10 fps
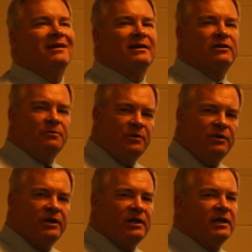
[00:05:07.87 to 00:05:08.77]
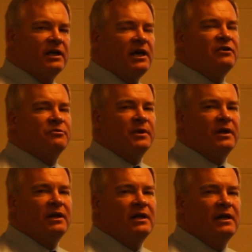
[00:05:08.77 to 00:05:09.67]
the community
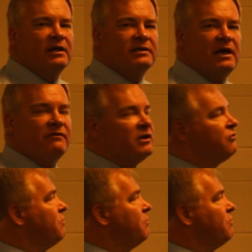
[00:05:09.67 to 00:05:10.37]
engagement is having a